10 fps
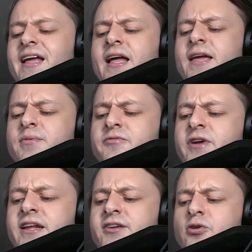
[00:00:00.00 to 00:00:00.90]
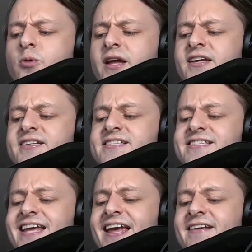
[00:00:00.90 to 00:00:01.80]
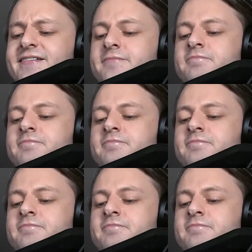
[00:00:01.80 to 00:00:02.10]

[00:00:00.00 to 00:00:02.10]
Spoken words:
I'm afraid I don't quite understand,